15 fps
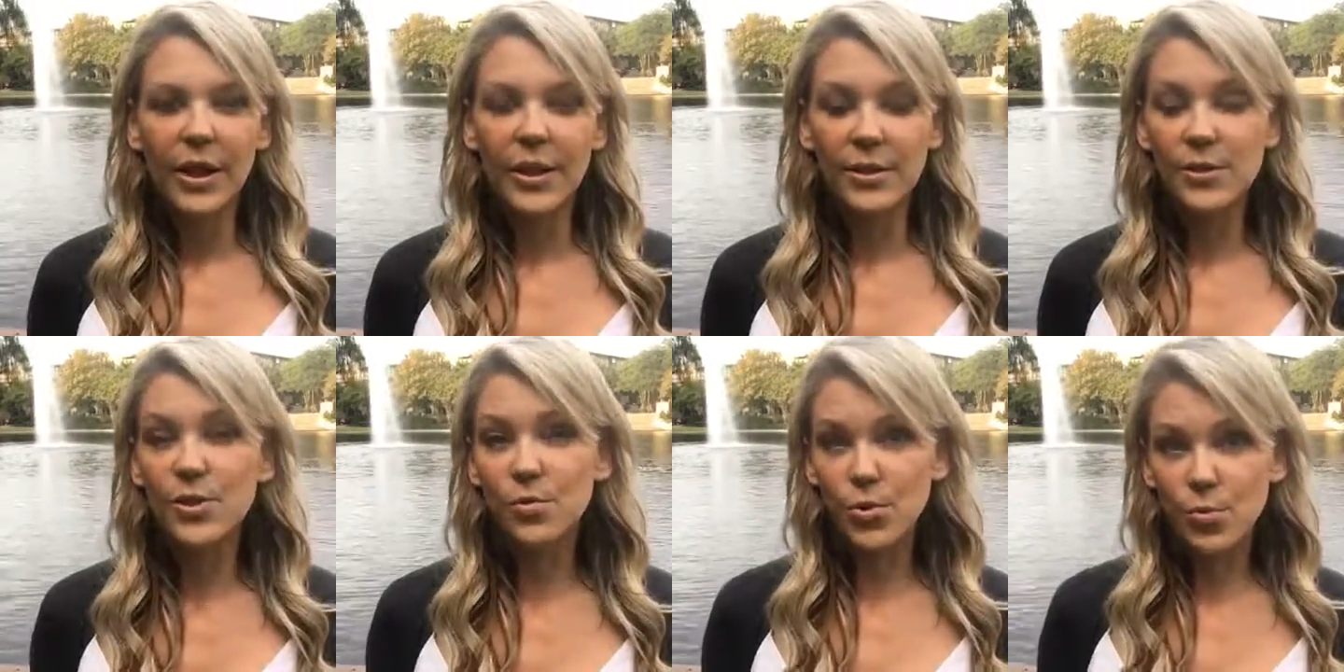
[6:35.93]

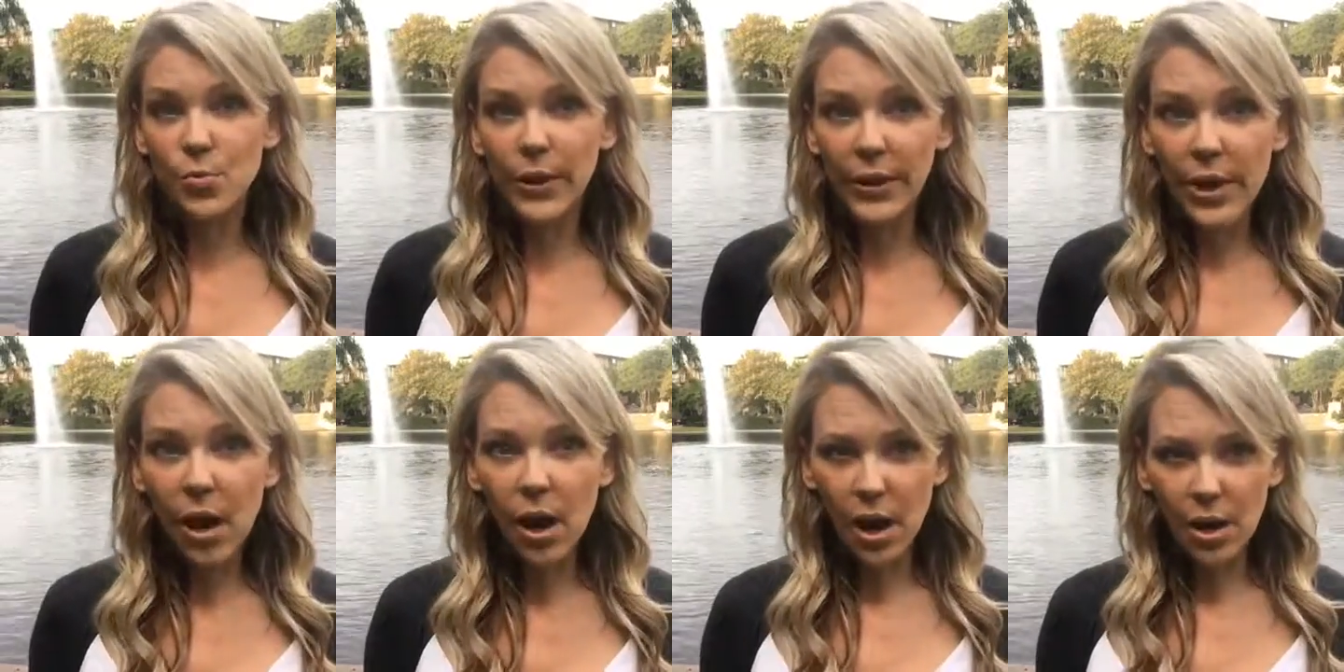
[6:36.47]
This was
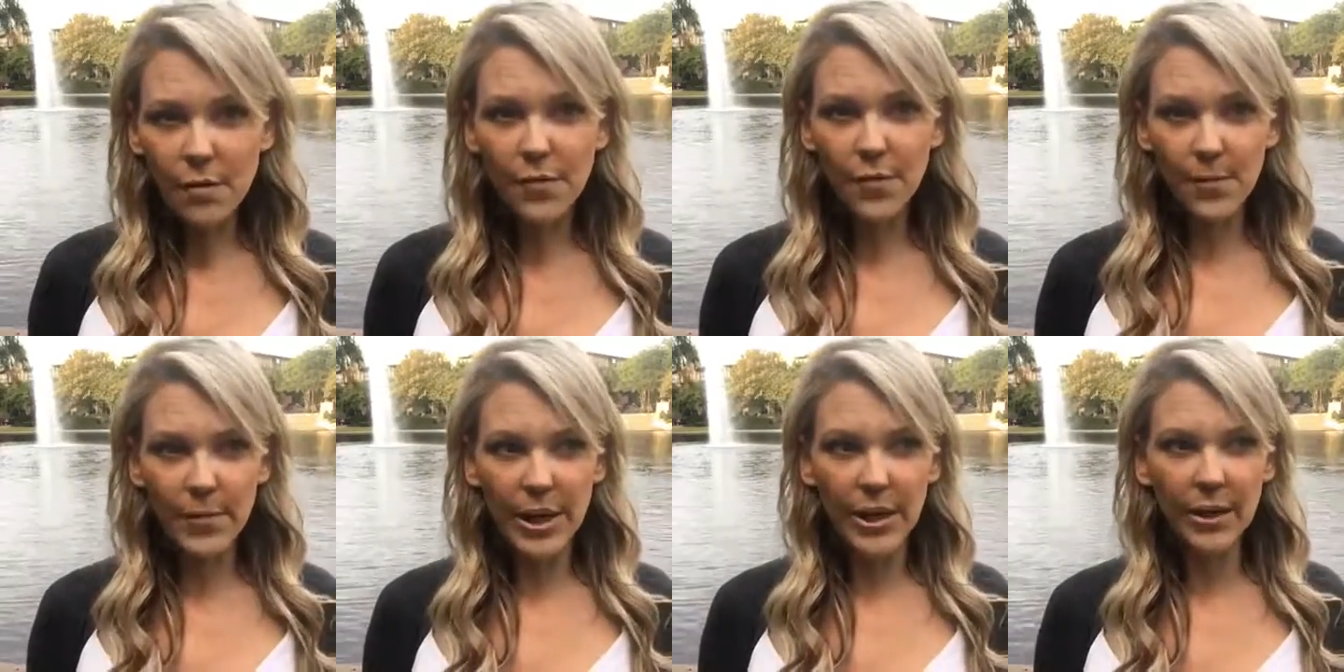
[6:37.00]
really hard for
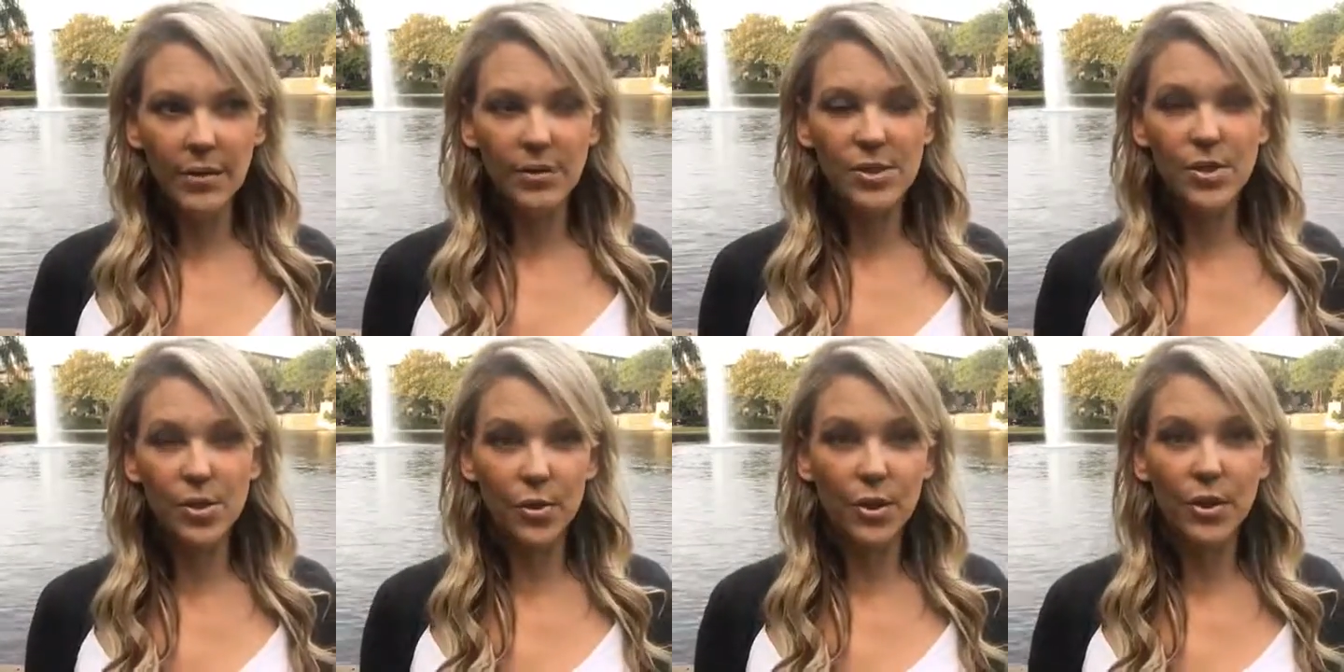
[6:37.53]
me,
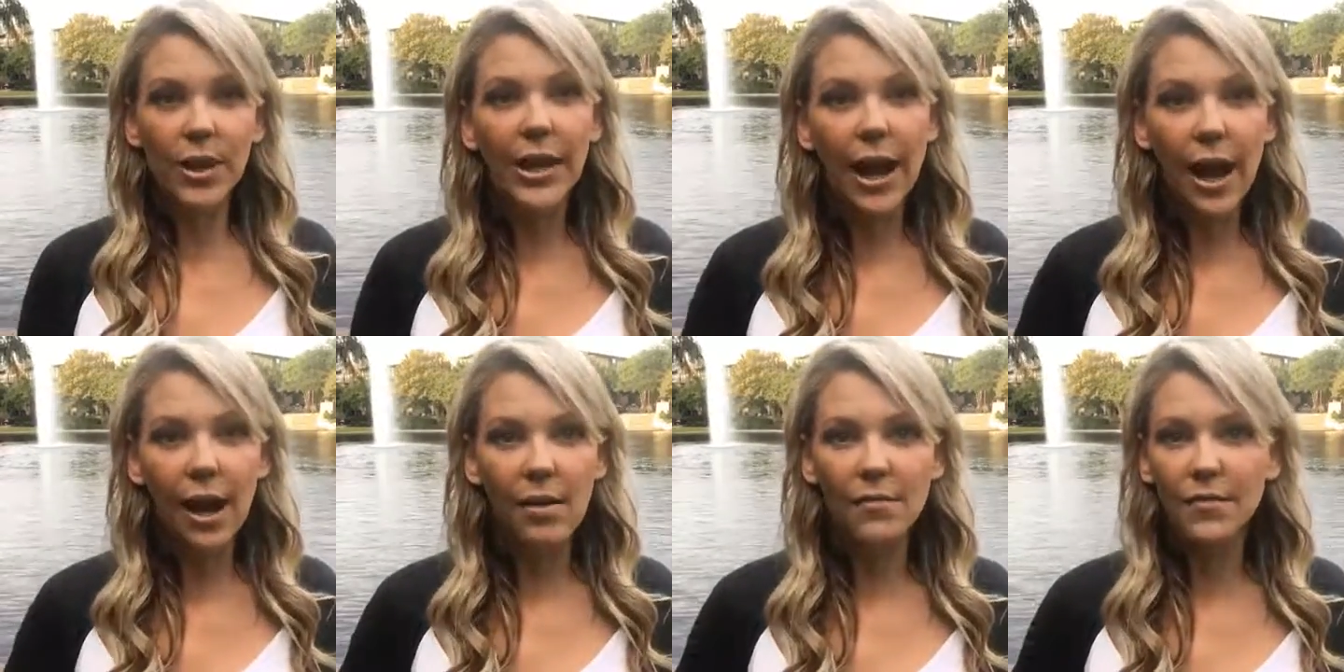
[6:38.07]
so you could
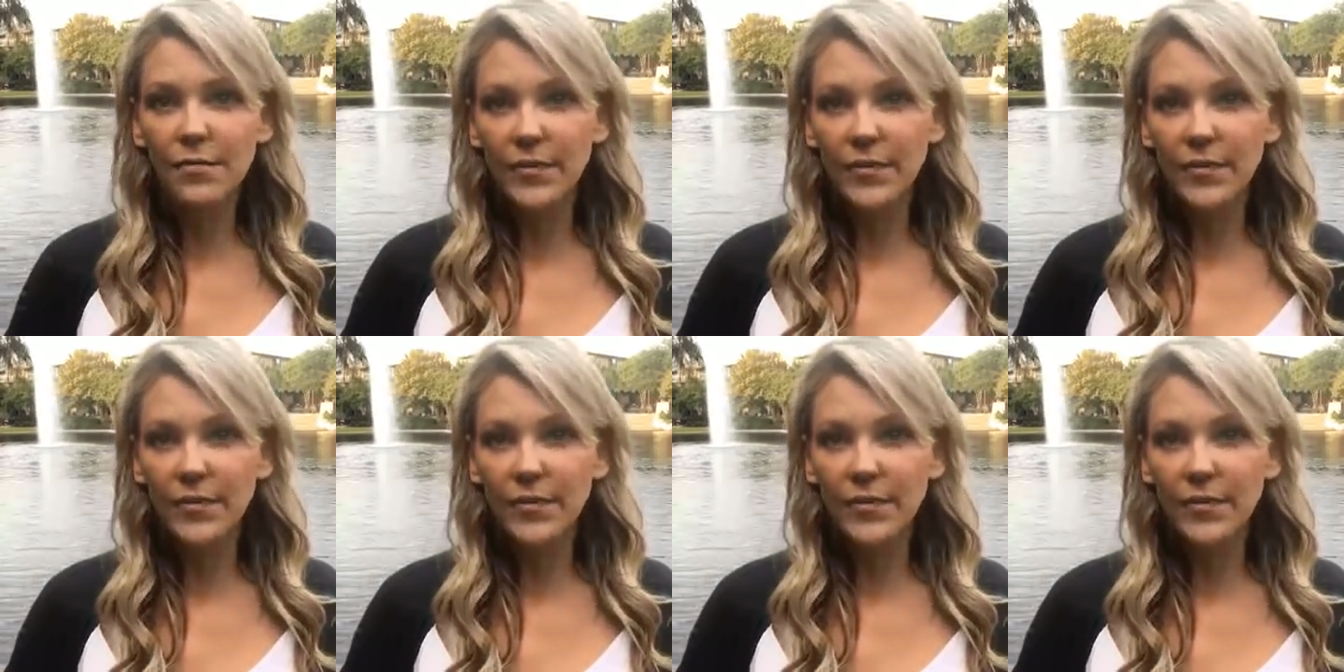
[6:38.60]
have